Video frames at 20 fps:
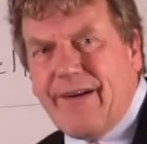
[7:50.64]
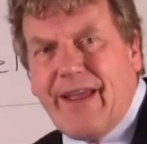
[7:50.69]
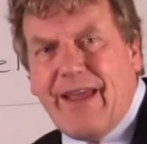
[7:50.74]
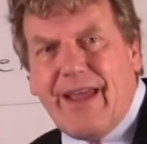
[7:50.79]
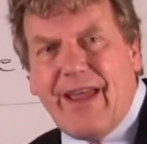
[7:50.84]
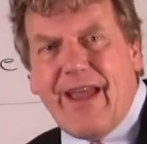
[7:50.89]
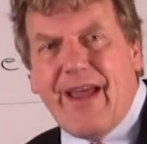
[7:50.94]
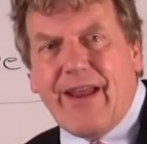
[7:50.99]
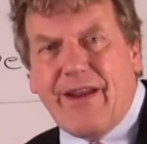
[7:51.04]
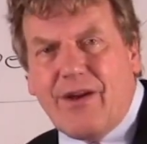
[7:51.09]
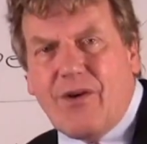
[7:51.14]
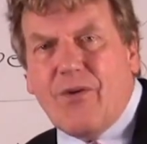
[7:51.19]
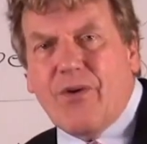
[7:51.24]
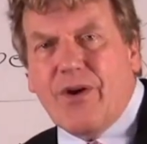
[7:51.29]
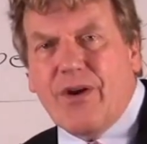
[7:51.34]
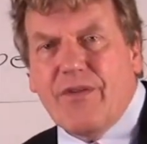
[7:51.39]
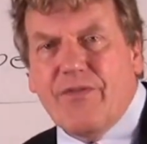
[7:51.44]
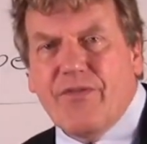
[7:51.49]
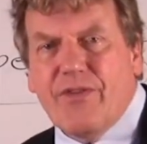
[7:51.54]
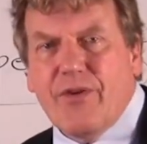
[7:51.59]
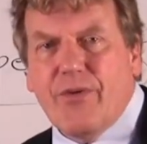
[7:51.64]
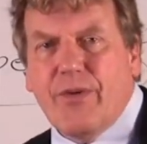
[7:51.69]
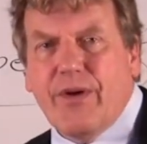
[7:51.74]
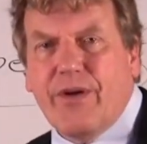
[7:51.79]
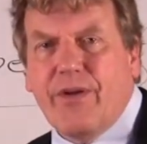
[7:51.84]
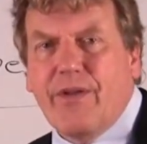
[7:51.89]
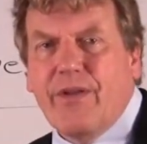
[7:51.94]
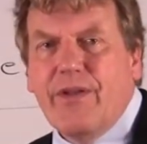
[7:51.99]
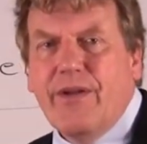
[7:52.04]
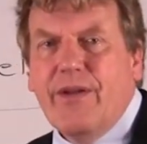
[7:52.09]
category, if you
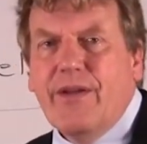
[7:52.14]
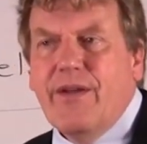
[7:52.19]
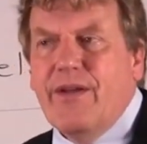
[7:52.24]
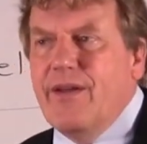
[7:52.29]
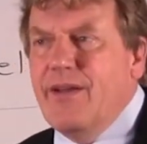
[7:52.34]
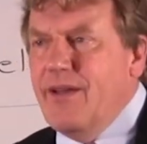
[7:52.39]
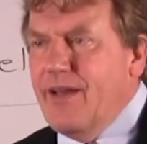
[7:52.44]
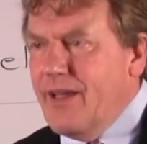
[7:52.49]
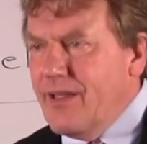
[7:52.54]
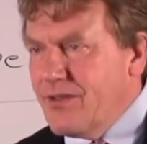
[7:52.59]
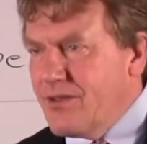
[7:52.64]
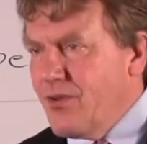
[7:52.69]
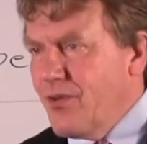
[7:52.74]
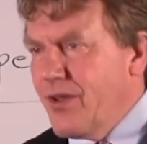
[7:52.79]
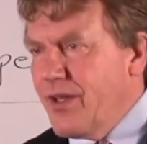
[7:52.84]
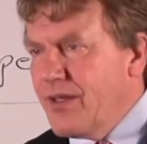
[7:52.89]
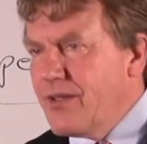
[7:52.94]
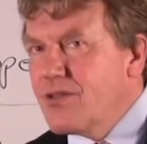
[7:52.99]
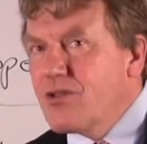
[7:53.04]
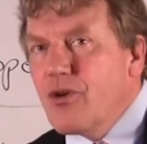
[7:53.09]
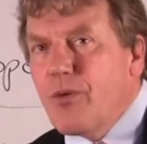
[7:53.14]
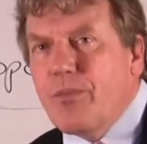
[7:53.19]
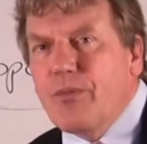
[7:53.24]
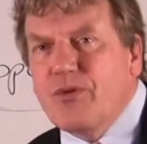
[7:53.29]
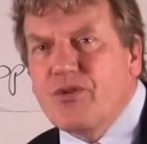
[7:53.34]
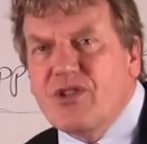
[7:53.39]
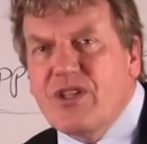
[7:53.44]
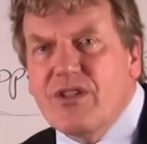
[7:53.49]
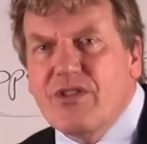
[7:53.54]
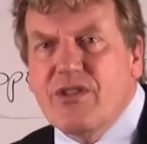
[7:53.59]
will. And so then
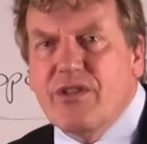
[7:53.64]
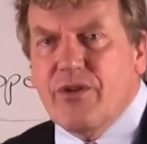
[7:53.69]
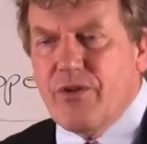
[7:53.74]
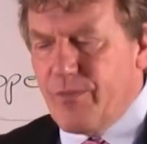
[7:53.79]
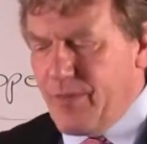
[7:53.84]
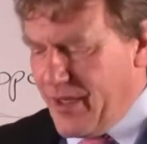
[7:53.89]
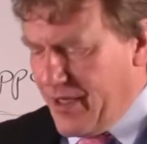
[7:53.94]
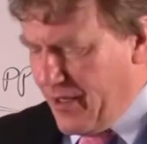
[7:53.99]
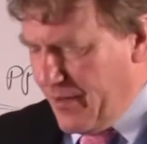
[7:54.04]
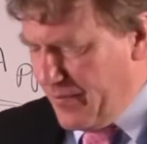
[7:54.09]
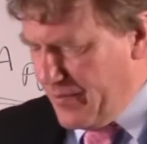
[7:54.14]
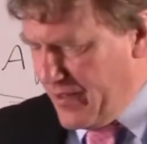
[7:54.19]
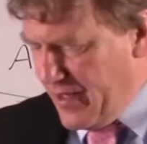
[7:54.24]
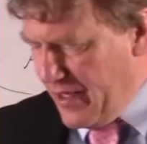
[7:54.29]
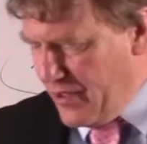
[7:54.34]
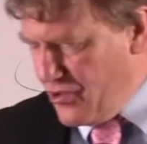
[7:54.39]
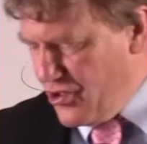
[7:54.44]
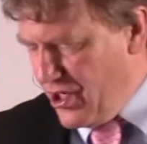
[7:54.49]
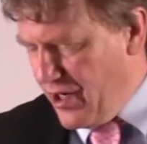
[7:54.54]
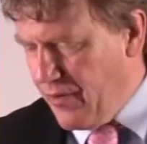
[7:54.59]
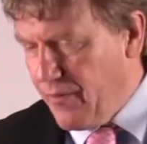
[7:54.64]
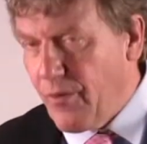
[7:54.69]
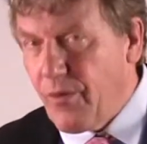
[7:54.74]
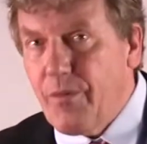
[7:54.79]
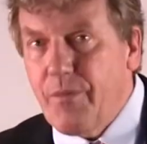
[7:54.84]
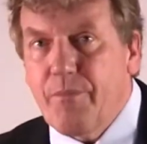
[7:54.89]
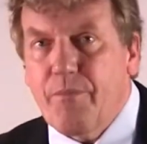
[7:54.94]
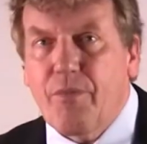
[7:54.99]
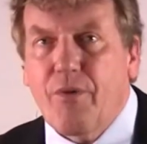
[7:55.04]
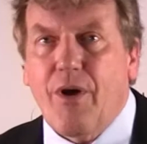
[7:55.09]
suppositio becomes a general
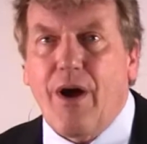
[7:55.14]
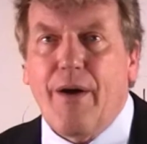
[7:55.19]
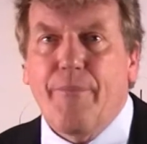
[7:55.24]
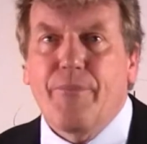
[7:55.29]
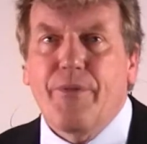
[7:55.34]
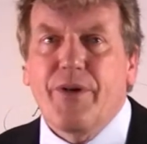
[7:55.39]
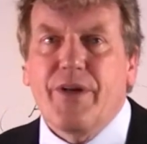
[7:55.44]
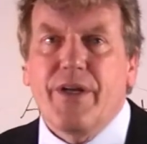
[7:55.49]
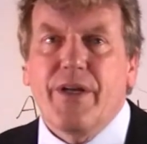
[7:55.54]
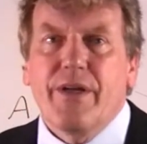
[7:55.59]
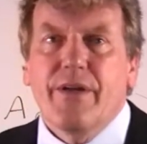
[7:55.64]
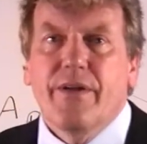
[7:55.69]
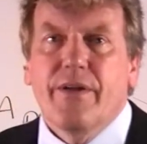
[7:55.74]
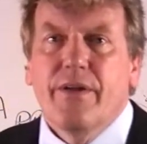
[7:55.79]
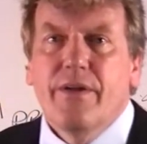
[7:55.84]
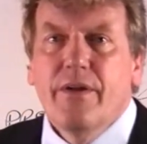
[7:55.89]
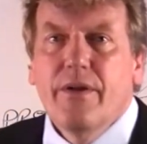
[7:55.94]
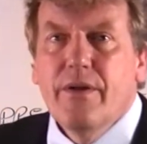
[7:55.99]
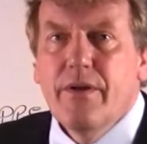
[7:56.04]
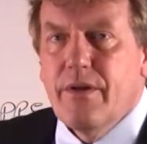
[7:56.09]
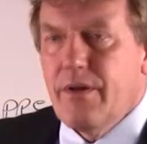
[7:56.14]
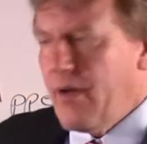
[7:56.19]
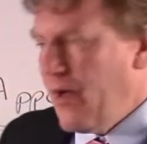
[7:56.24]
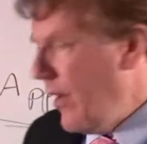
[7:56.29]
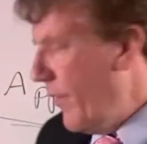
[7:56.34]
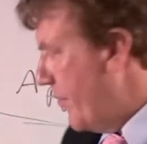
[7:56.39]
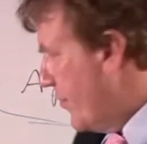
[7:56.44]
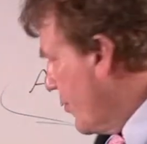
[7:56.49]
property of